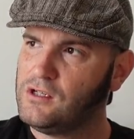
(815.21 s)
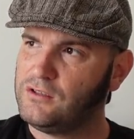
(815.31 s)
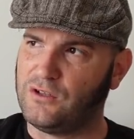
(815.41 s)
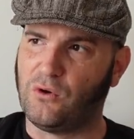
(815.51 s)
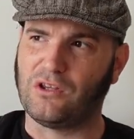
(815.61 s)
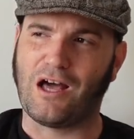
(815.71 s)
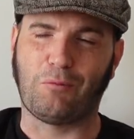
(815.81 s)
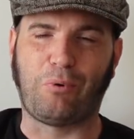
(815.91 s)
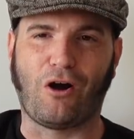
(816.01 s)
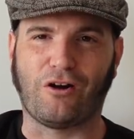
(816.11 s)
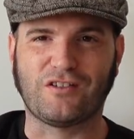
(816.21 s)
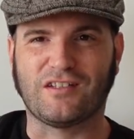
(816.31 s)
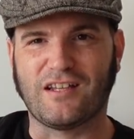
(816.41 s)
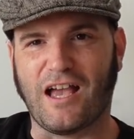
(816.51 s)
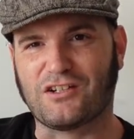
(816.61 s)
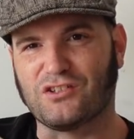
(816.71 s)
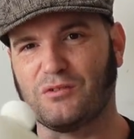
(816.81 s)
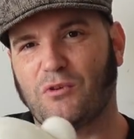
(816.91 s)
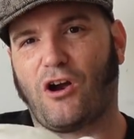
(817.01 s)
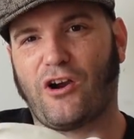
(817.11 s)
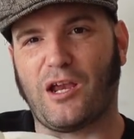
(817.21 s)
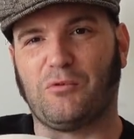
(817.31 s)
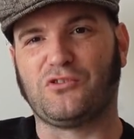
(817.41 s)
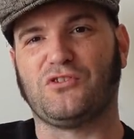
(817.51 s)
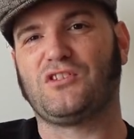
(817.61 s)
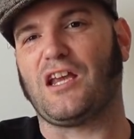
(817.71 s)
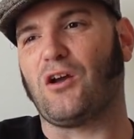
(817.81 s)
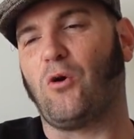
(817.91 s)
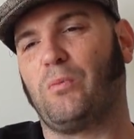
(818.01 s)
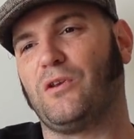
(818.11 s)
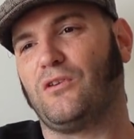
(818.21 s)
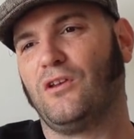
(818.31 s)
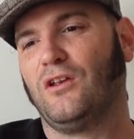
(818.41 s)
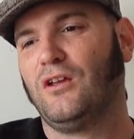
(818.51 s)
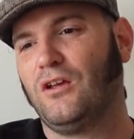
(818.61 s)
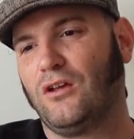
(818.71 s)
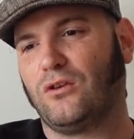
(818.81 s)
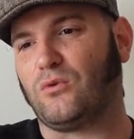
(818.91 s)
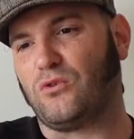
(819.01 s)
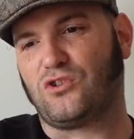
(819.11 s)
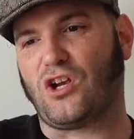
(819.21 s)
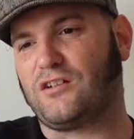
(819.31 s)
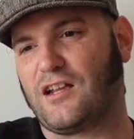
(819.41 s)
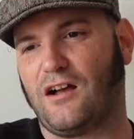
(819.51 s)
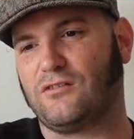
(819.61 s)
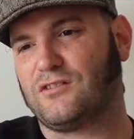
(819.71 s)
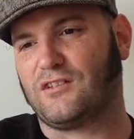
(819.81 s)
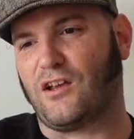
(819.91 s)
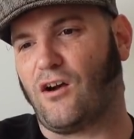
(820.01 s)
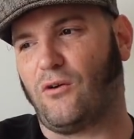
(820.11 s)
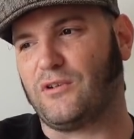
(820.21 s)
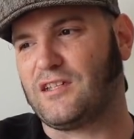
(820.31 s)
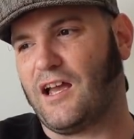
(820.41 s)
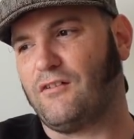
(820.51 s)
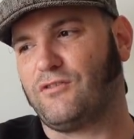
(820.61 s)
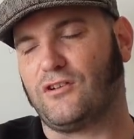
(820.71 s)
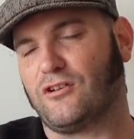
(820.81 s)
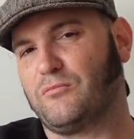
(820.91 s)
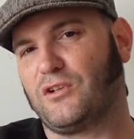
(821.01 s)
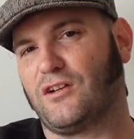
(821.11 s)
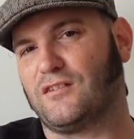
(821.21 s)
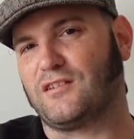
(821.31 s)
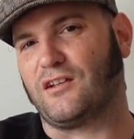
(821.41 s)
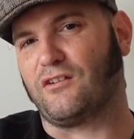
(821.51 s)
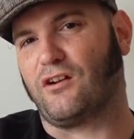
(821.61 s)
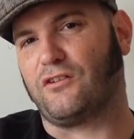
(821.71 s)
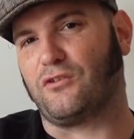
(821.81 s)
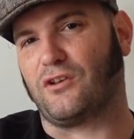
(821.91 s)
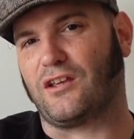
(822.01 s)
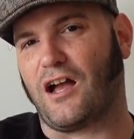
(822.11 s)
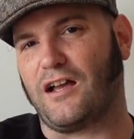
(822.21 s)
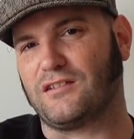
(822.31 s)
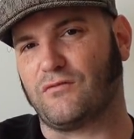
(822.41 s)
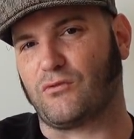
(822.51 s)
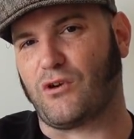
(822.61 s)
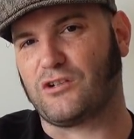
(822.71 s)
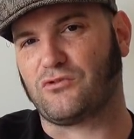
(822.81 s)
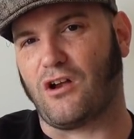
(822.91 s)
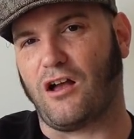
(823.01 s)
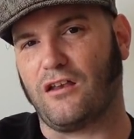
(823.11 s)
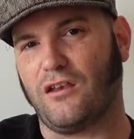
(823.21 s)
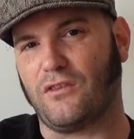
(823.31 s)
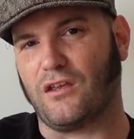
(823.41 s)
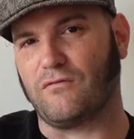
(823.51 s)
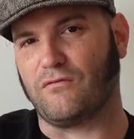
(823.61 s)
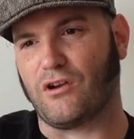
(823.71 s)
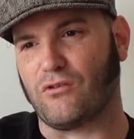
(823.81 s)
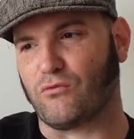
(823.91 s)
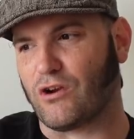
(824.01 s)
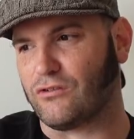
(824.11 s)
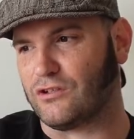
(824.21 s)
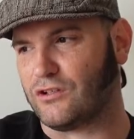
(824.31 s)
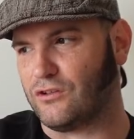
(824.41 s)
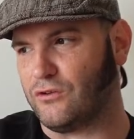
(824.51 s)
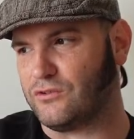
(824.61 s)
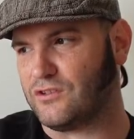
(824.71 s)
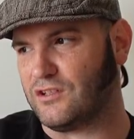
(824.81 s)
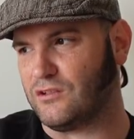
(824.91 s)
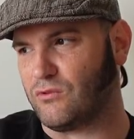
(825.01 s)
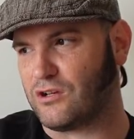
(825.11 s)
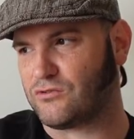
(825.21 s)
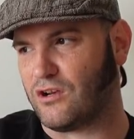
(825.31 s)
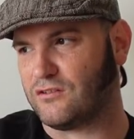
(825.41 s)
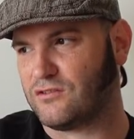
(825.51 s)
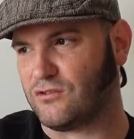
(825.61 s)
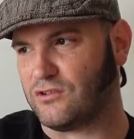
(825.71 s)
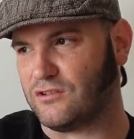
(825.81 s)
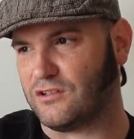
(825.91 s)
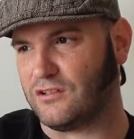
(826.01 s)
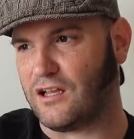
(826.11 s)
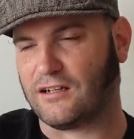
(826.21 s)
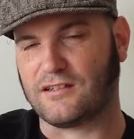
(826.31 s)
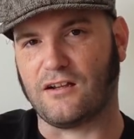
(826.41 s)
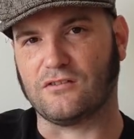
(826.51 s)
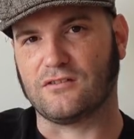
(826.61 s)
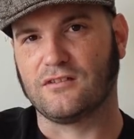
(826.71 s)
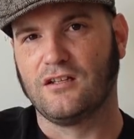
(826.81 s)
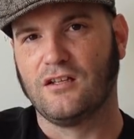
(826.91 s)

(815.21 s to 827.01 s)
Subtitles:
a lot of bars actually are able to stay open through the shutdowns they always have here because they're under the guise of a restaurant, and they very rarely close the restaurants during the lockdowns.